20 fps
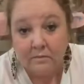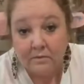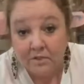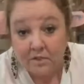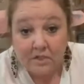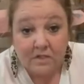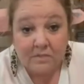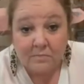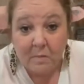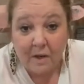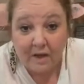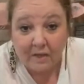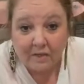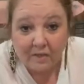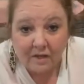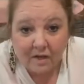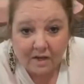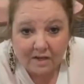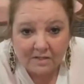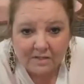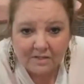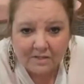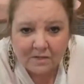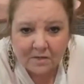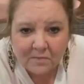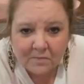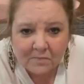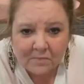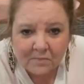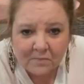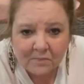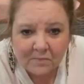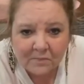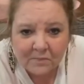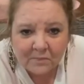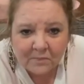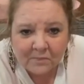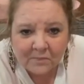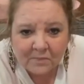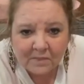Just my thoughts.
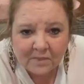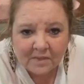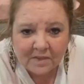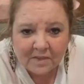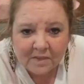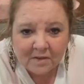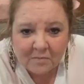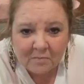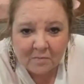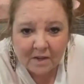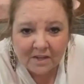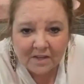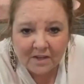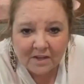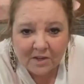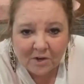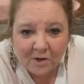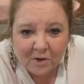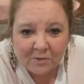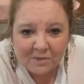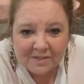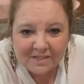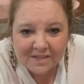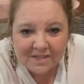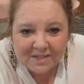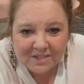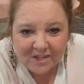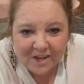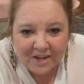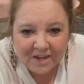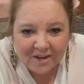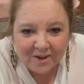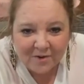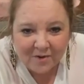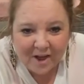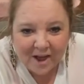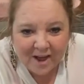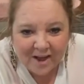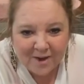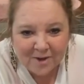Making your own sunshine in
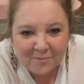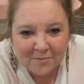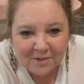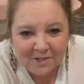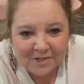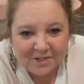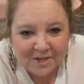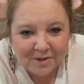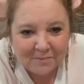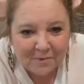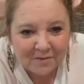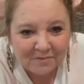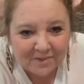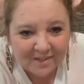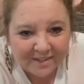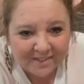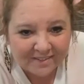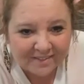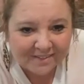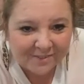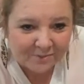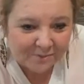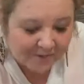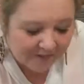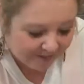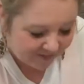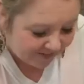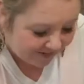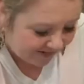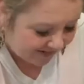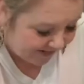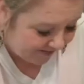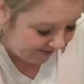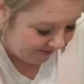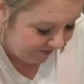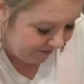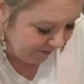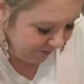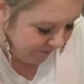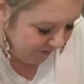Ohio. Appreciate my videos. Well, thank
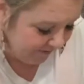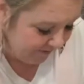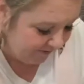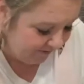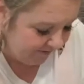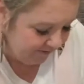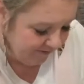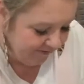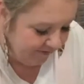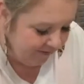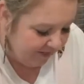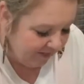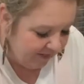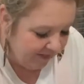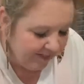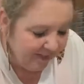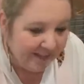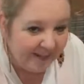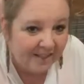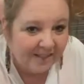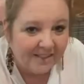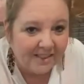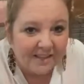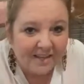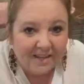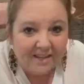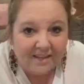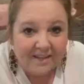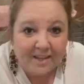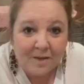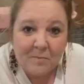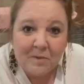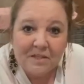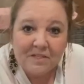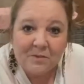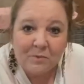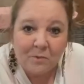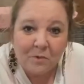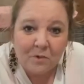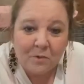you. Thank you, thank you. That
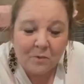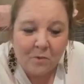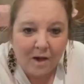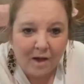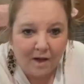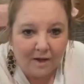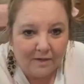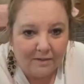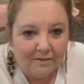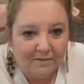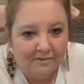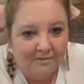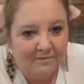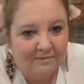makes it worthwhile